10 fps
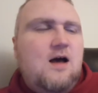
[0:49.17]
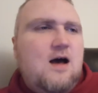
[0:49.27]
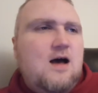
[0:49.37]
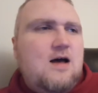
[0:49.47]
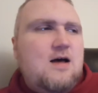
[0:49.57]

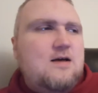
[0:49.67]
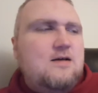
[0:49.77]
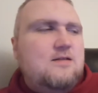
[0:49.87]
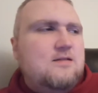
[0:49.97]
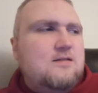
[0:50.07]

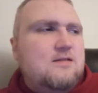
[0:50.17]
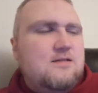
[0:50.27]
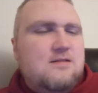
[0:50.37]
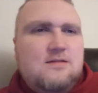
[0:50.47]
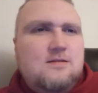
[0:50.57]
Uh,
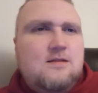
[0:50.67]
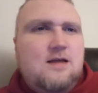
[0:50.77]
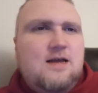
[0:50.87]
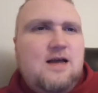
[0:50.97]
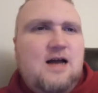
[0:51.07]

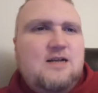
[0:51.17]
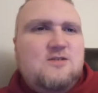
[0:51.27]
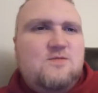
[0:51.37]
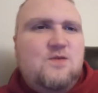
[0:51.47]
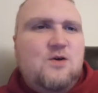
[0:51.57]
like I
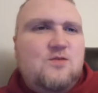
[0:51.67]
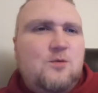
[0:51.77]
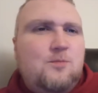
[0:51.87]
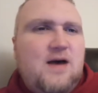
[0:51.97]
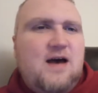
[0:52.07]
just felt
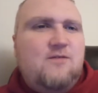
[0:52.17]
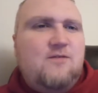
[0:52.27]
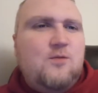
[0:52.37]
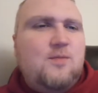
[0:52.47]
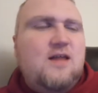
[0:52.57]
so
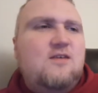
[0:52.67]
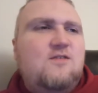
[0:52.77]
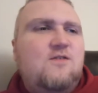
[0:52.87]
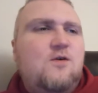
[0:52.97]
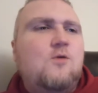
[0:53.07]
baffled by
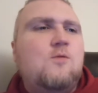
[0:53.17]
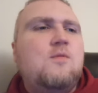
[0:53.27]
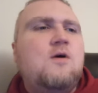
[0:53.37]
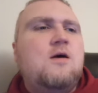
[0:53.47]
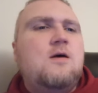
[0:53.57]
this
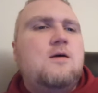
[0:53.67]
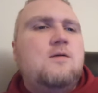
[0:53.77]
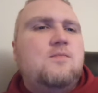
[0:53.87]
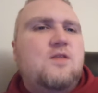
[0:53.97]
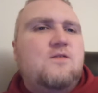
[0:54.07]
film
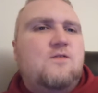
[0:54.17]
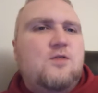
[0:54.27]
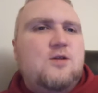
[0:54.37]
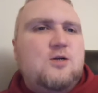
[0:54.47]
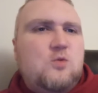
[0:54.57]
for
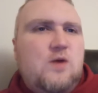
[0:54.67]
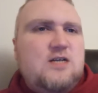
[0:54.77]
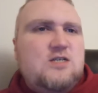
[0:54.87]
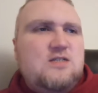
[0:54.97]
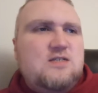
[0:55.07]
the
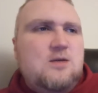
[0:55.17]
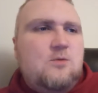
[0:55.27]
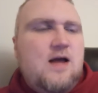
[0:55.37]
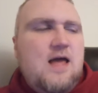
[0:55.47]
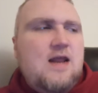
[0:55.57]
directions they
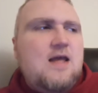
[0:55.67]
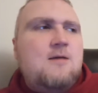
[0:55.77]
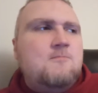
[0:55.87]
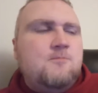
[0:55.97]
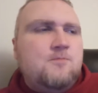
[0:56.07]
were
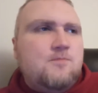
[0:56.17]
heading.